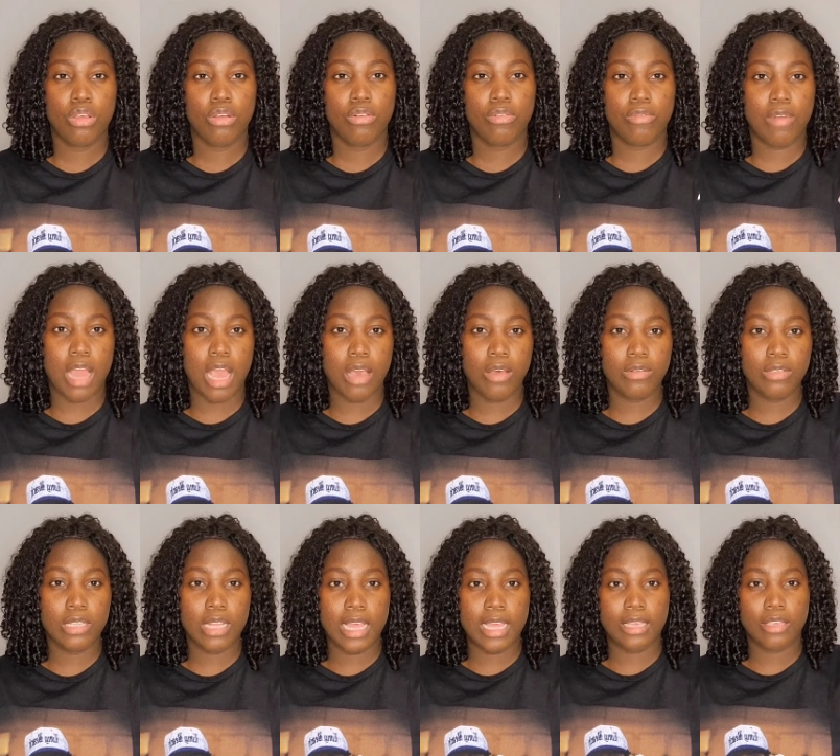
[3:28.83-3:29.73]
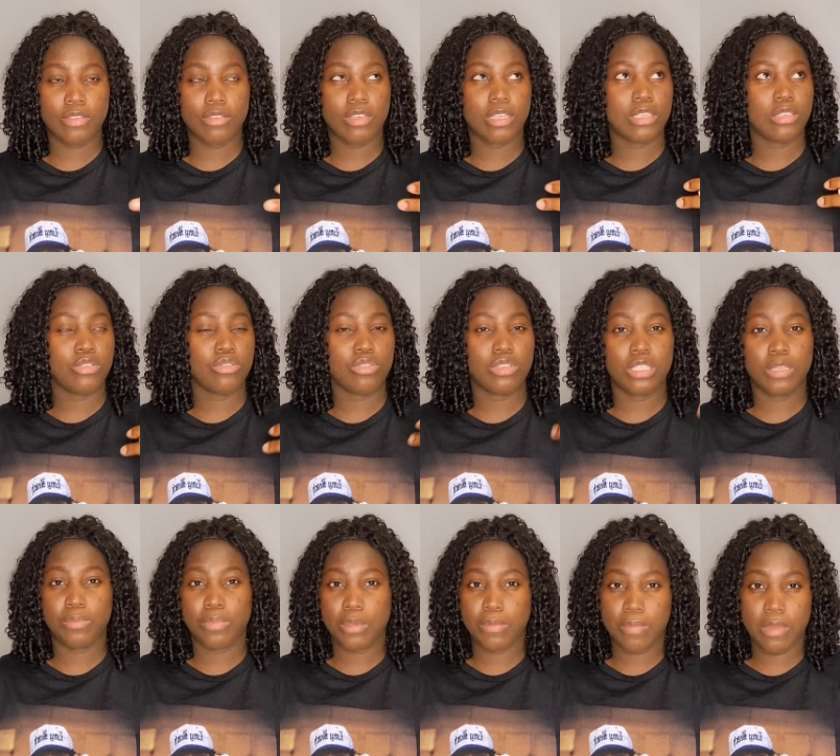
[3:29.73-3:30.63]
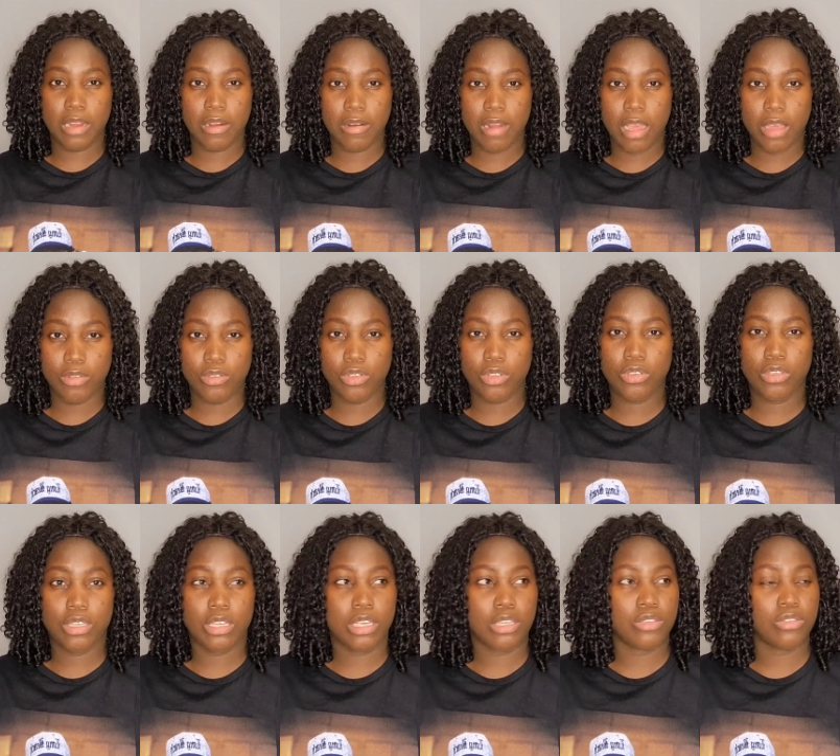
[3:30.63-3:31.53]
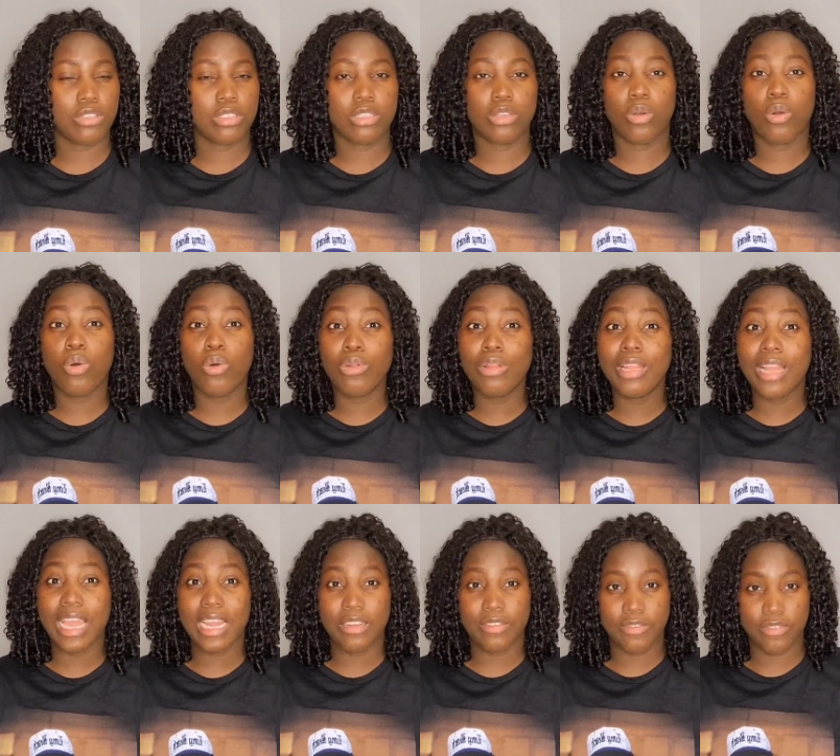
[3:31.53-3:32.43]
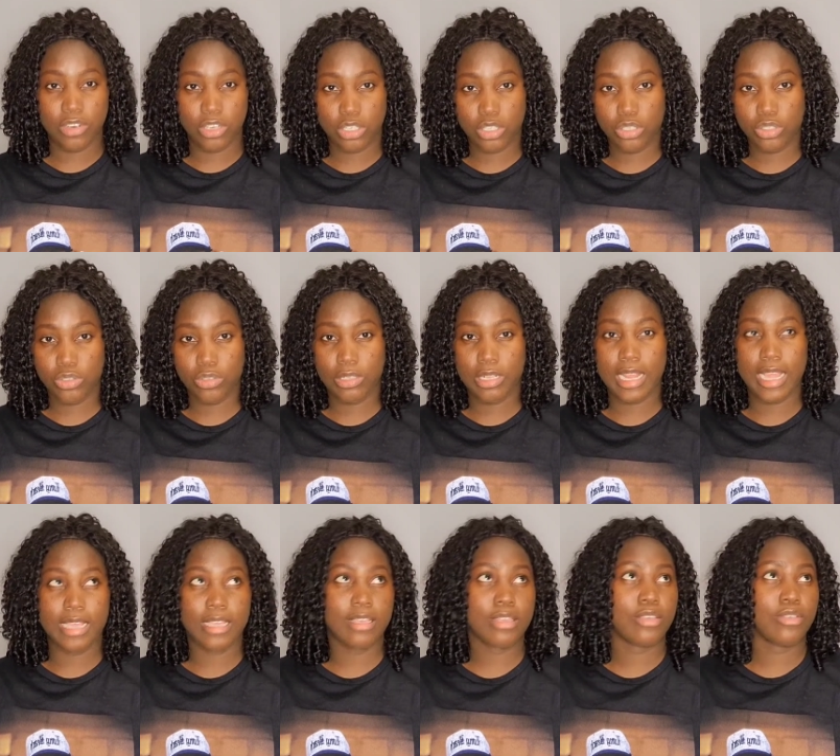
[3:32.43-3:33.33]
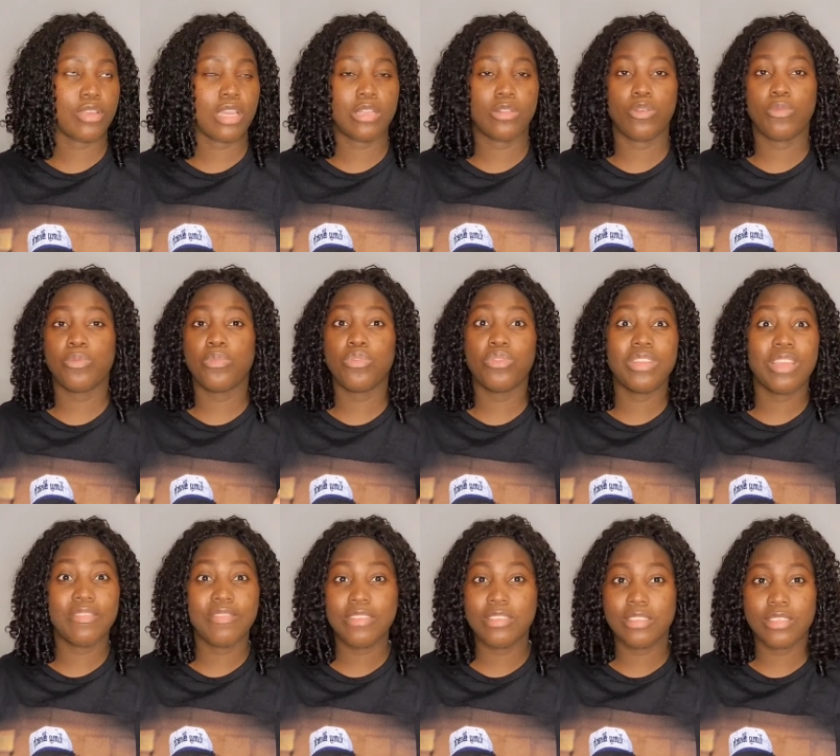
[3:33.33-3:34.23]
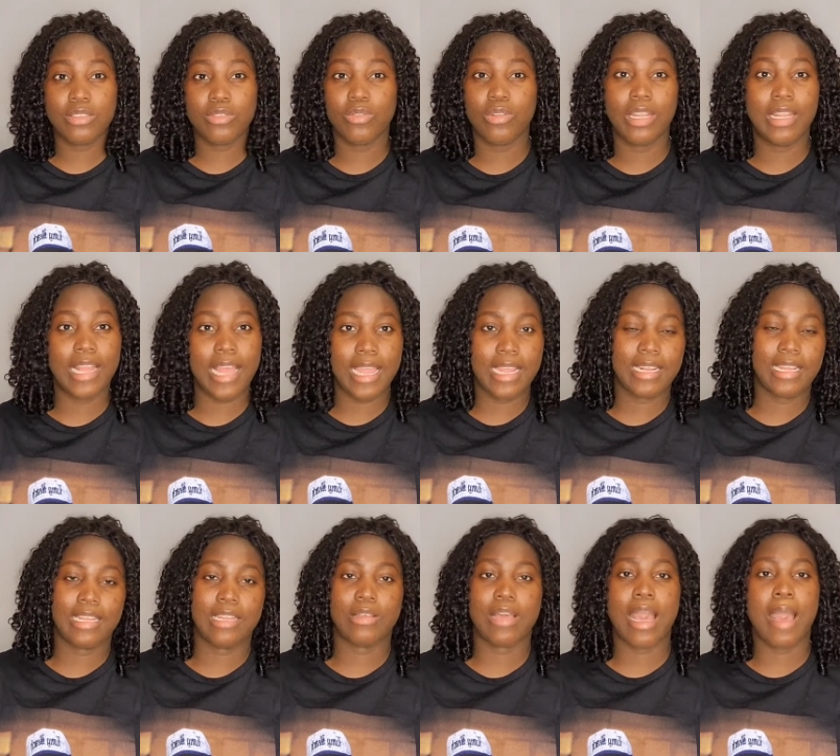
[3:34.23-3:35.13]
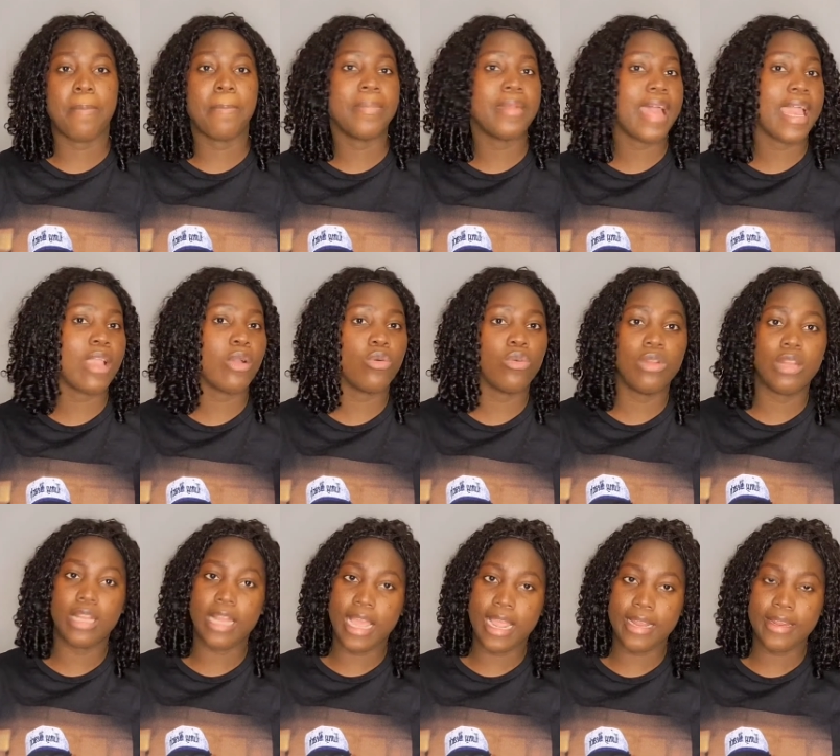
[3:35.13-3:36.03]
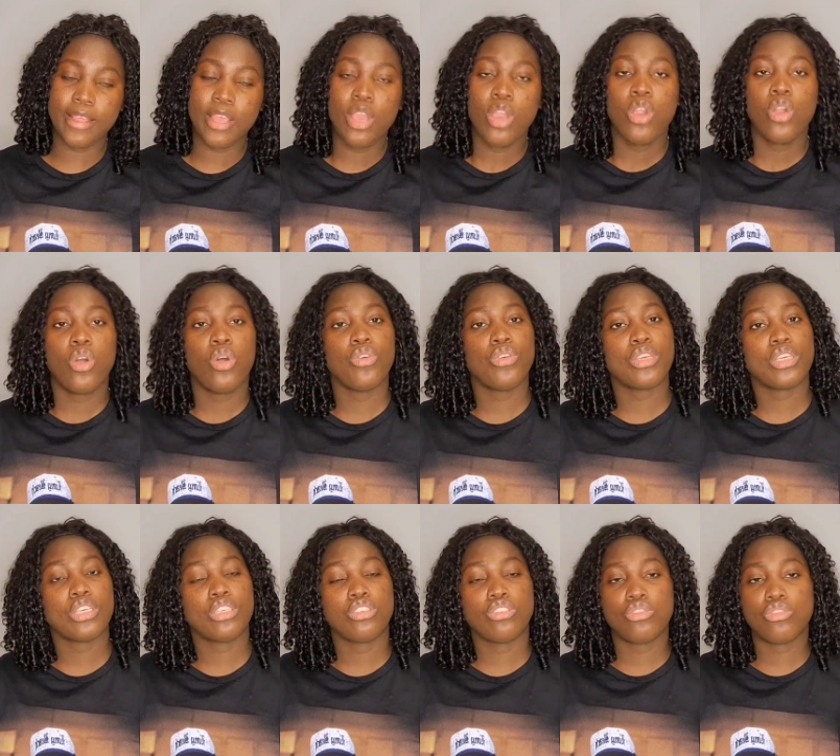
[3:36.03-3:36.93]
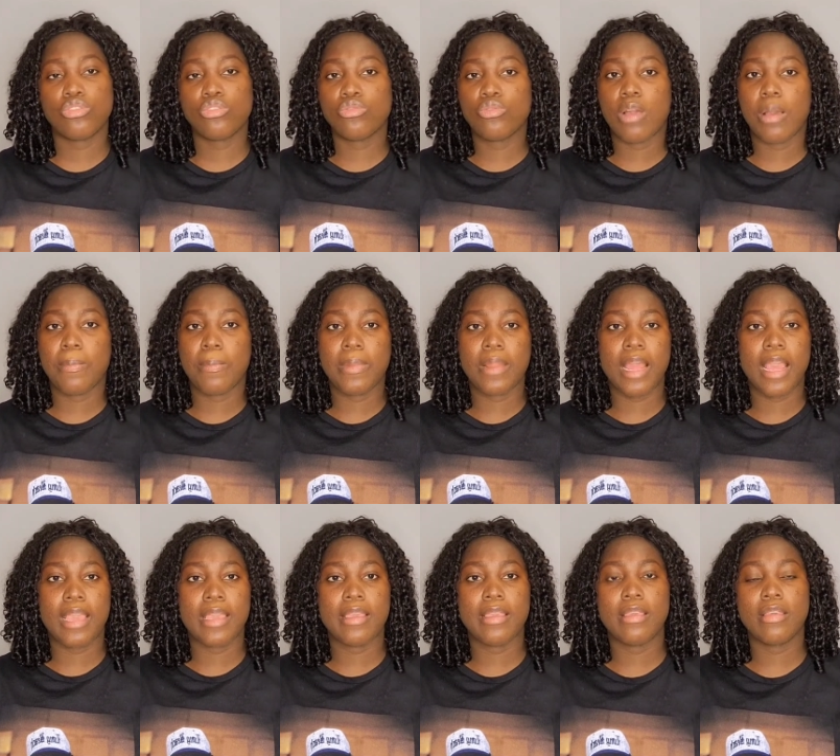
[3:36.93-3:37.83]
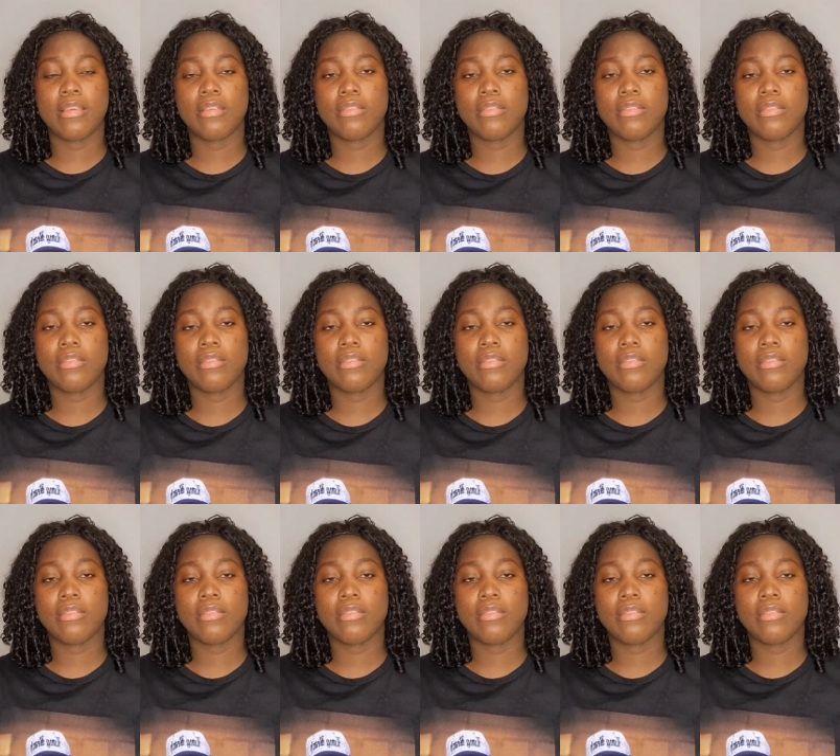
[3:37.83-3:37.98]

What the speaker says: routes. Like, you can use the paper route, or you can use the online version. Like, you can upload everything online and apply online, or you can choose to apply